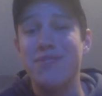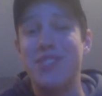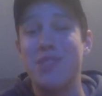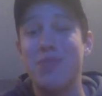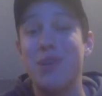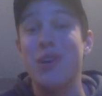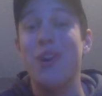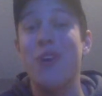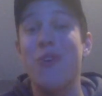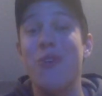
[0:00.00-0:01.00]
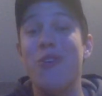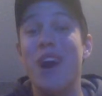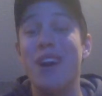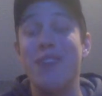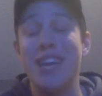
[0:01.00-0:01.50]
spur a
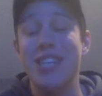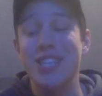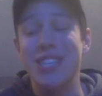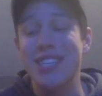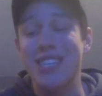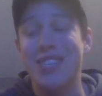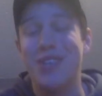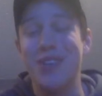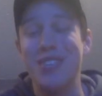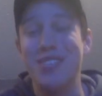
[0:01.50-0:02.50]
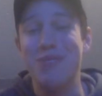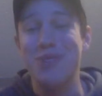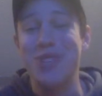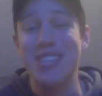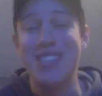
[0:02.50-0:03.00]
lot of hatred towards the
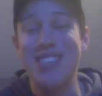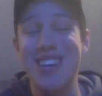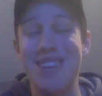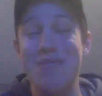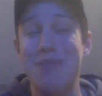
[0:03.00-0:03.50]
Boonican tribe.